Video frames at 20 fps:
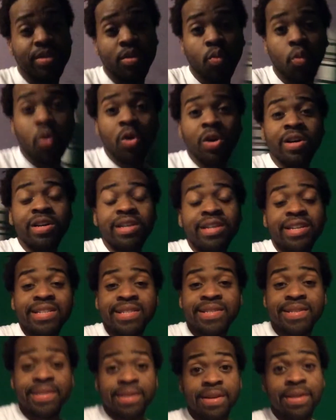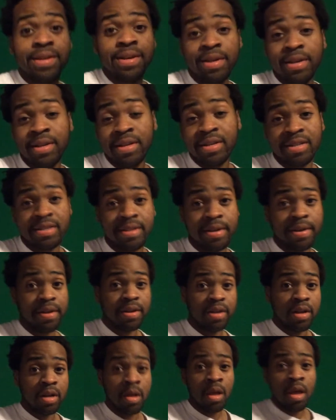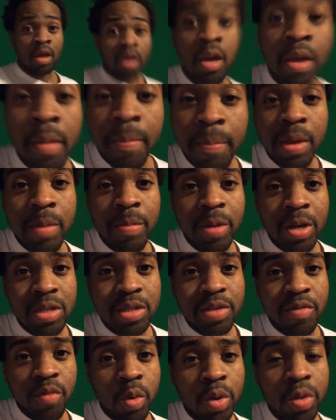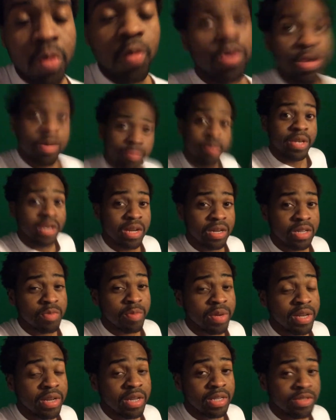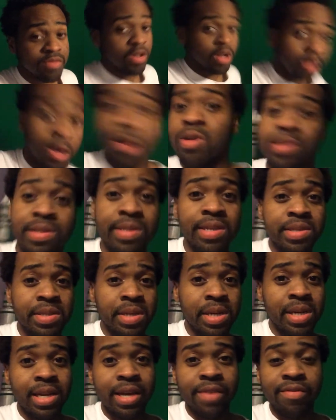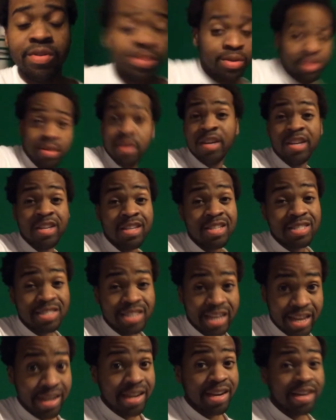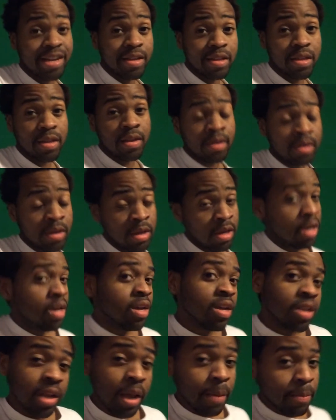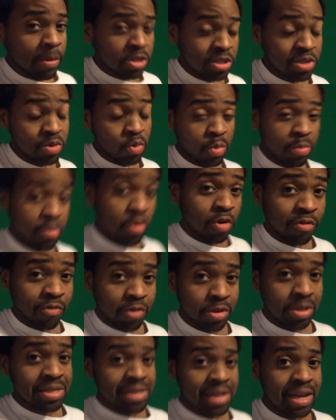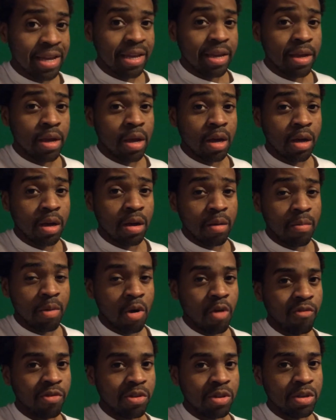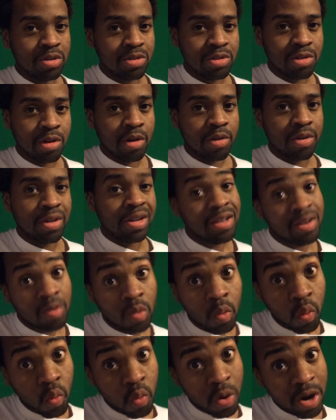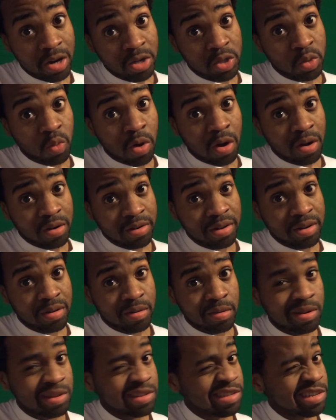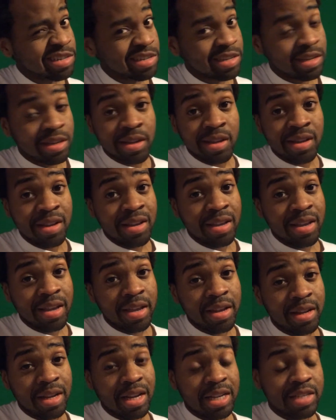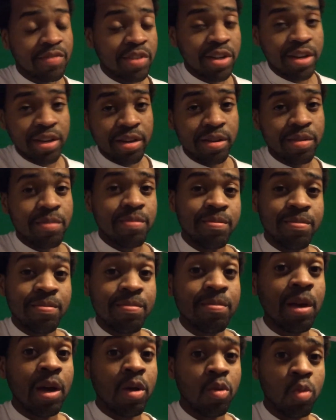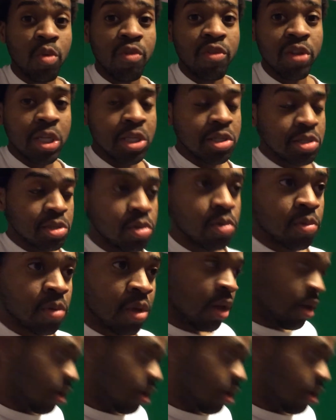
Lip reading: What's up? Me, Mug 713, Beyond the Spandex Vlog, Season 11, Day 9. Not much to report for today. Hopefully you saw the Where's Waldo in the last video. I'll reveal it soon.